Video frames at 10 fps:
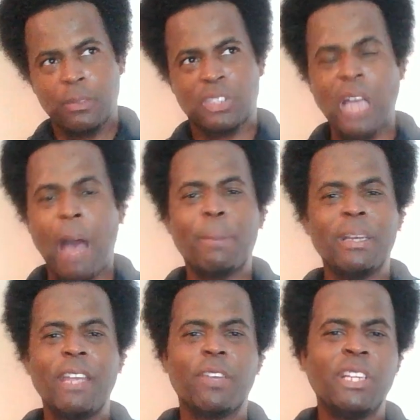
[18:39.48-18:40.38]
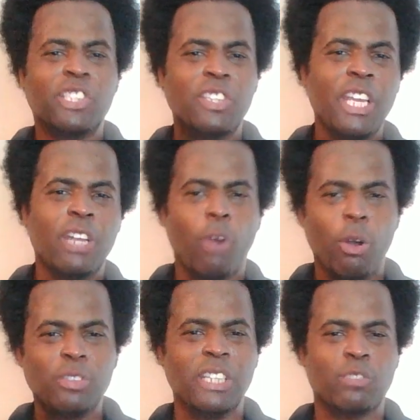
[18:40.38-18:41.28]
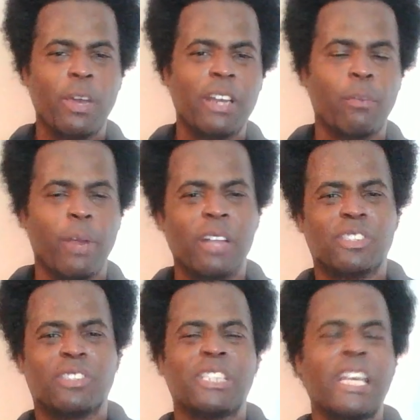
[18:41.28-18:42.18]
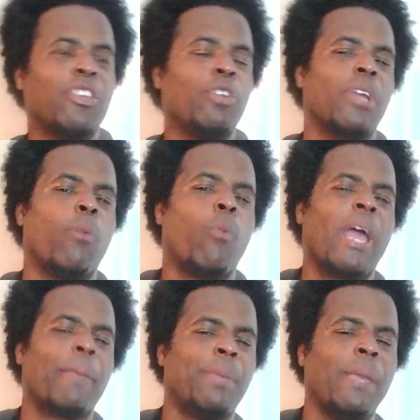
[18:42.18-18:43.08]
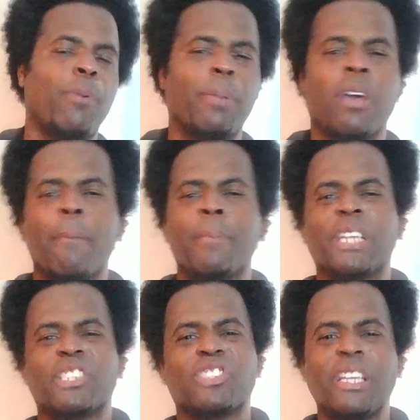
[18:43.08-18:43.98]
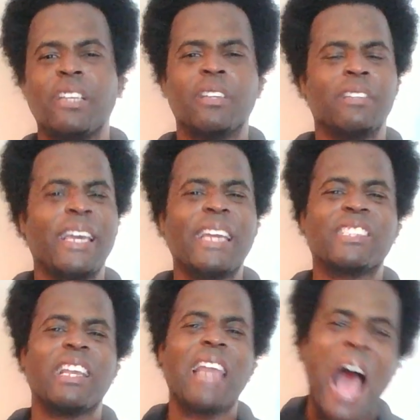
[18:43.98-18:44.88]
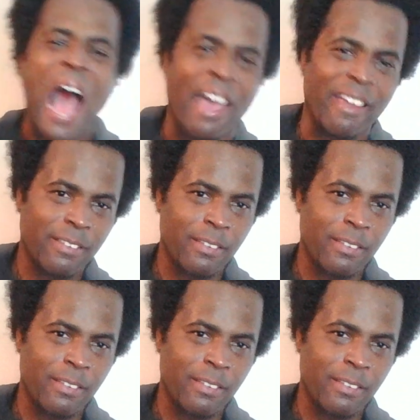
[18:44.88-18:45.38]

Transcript: Stop believing these Negroes that's running around telling you that white people becoming extinct. That is a lie.